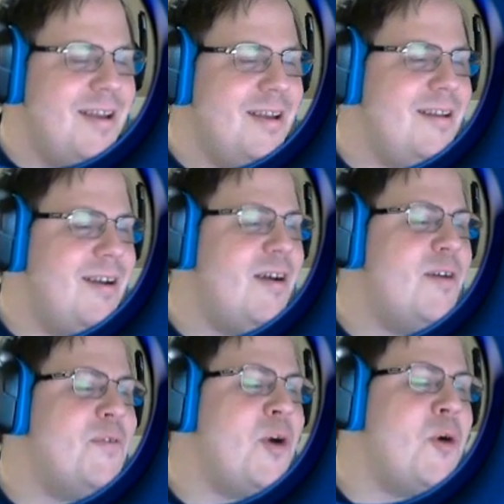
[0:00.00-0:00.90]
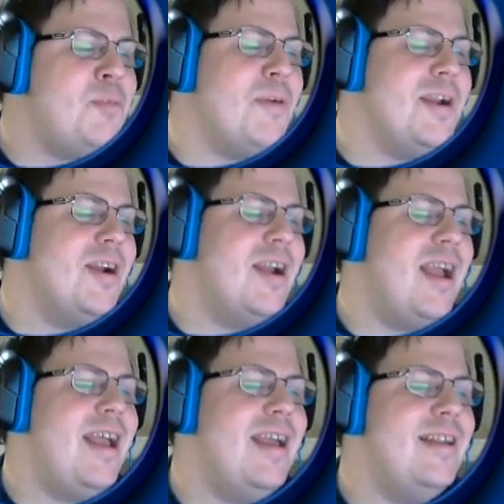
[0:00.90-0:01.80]
of Oathbringer,
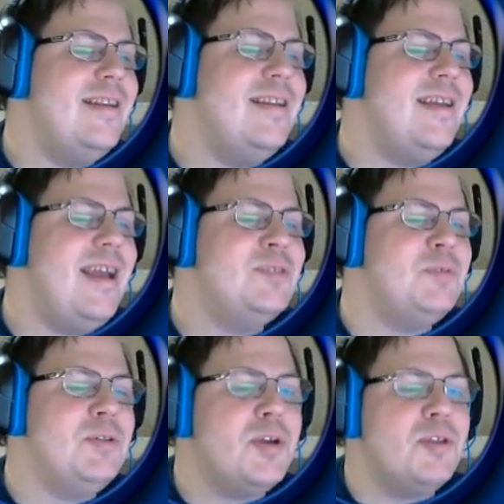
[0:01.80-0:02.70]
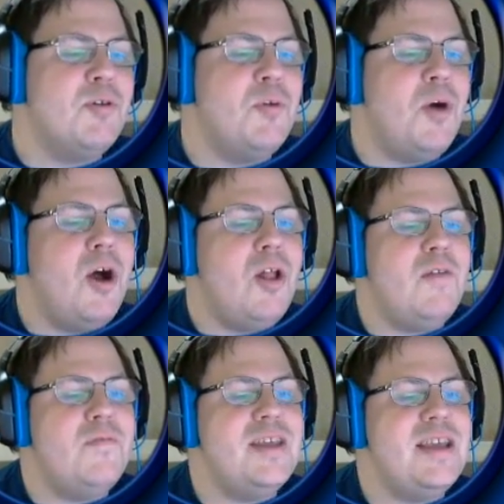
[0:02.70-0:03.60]
and as we look through all
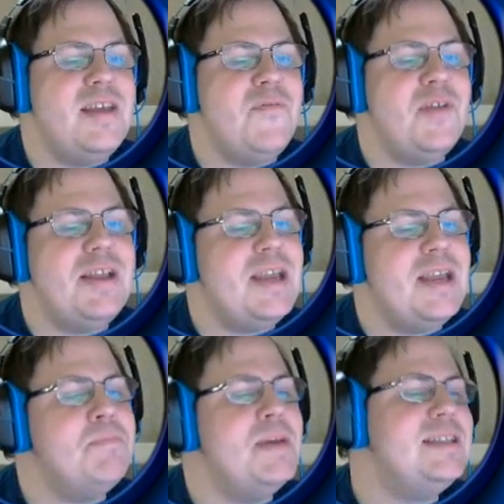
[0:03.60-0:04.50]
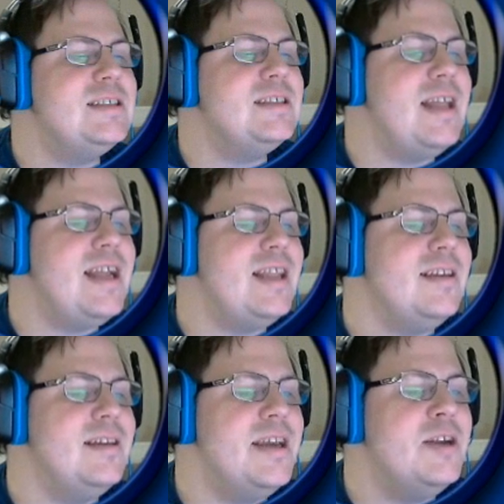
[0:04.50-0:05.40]
of the filling in bits like
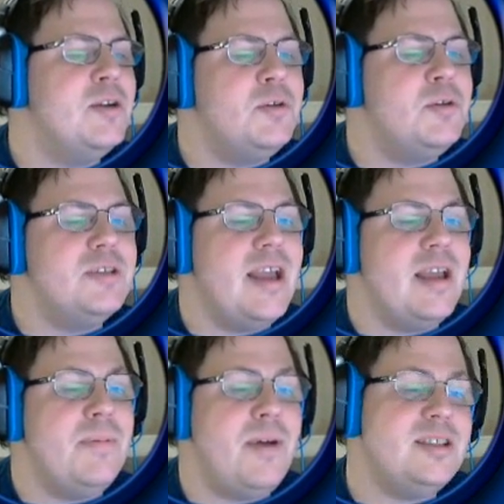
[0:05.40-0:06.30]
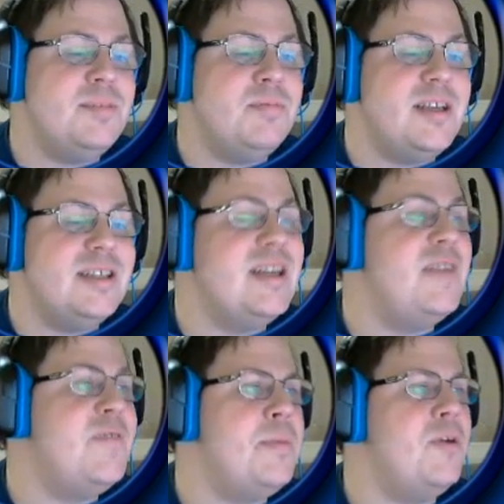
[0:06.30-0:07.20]
the interludes and possibly a set of
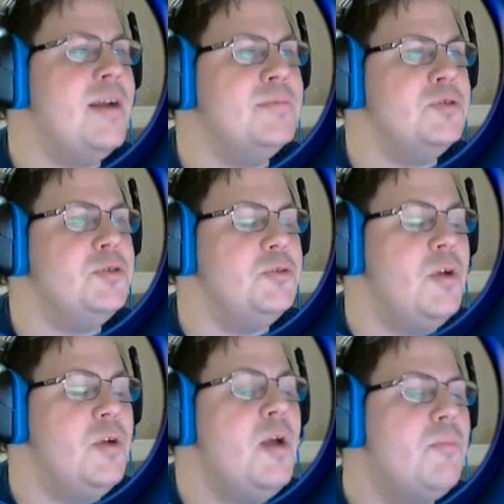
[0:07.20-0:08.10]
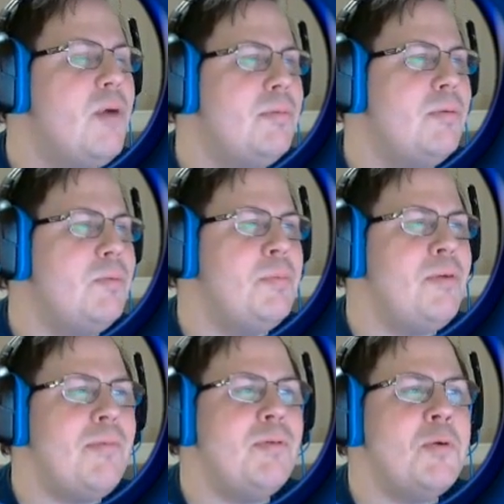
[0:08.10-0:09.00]
epigrams or two. We
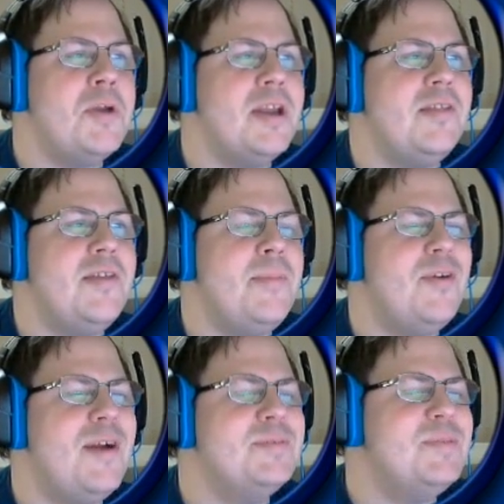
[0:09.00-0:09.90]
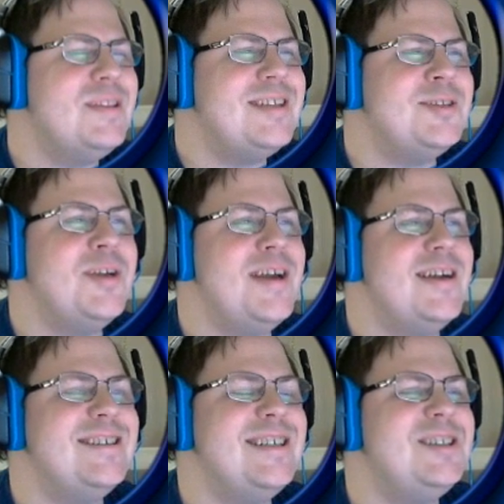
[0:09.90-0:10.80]
probably won't get to the epigrams, but that's okay
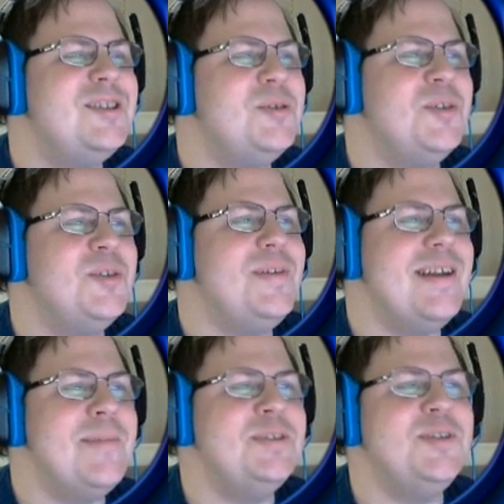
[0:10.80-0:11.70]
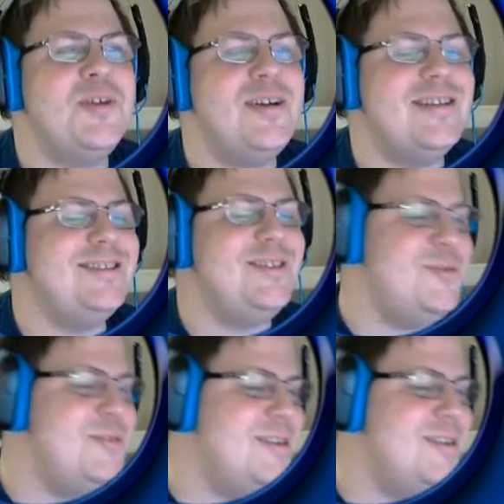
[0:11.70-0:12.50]
because each of those could be an episode on its own.